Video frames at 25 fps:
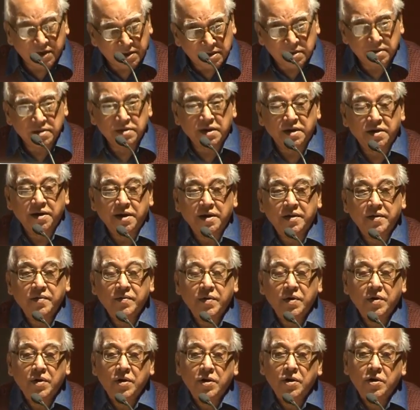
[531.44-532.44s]
Secondly,
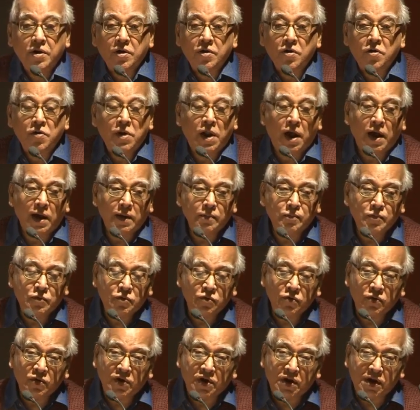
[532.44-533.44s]
you will
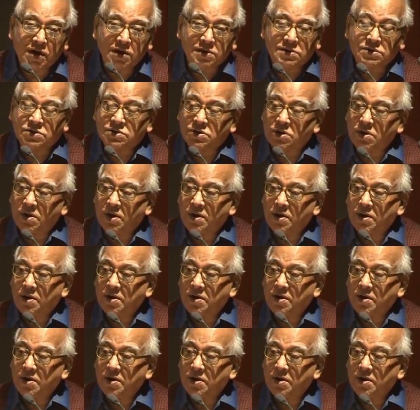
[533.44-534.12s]
have to create,